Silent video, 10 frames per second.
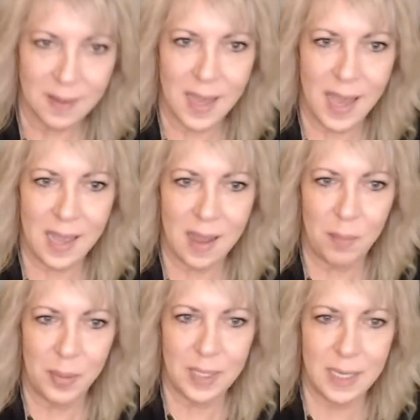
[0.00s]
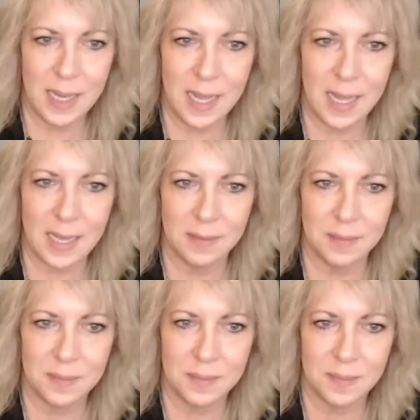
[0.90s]
Okay, I'm putting it in.
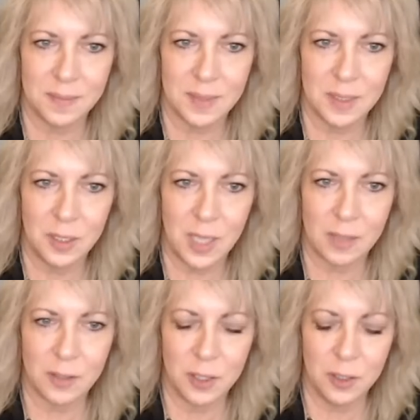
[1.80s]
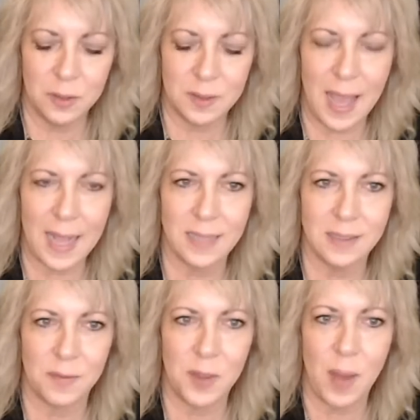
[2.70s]
You've got two seconds
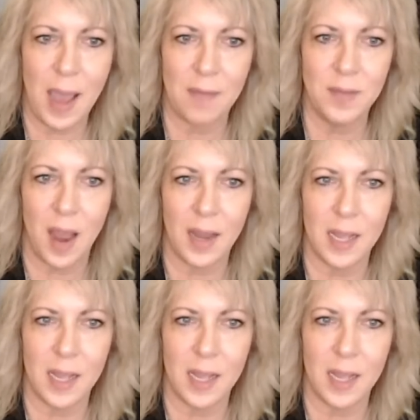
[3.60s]
if you have not